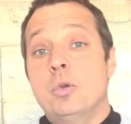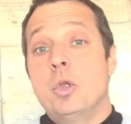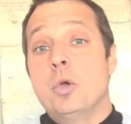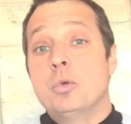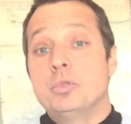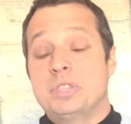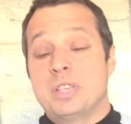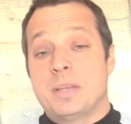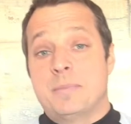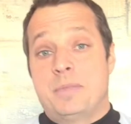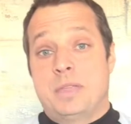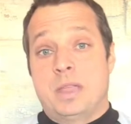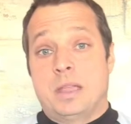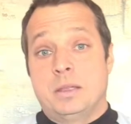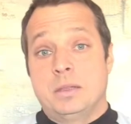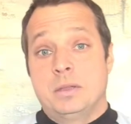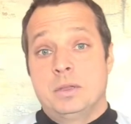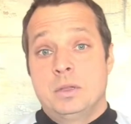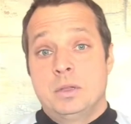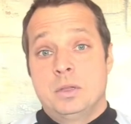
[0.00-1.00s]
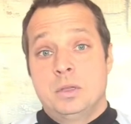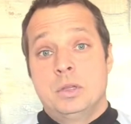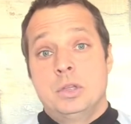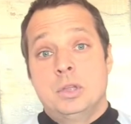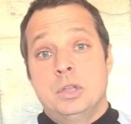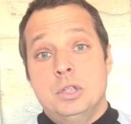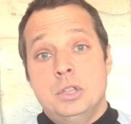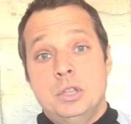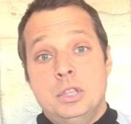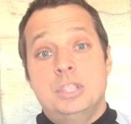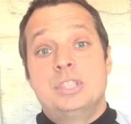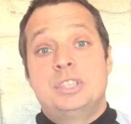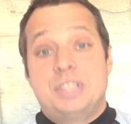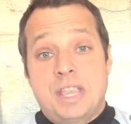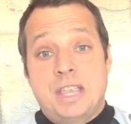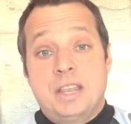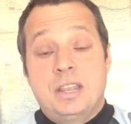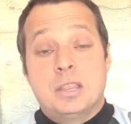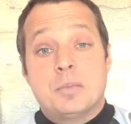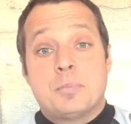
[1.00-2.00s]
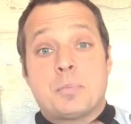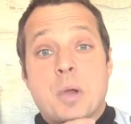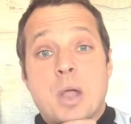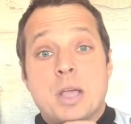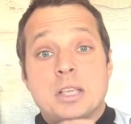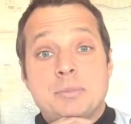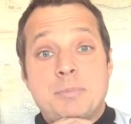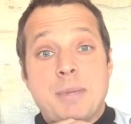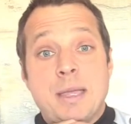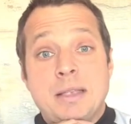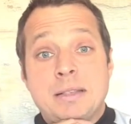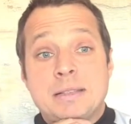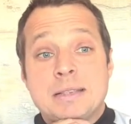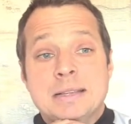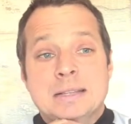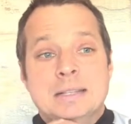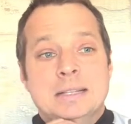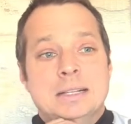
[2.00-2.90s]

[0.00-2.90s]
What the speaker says: know something, do you say to the prospect,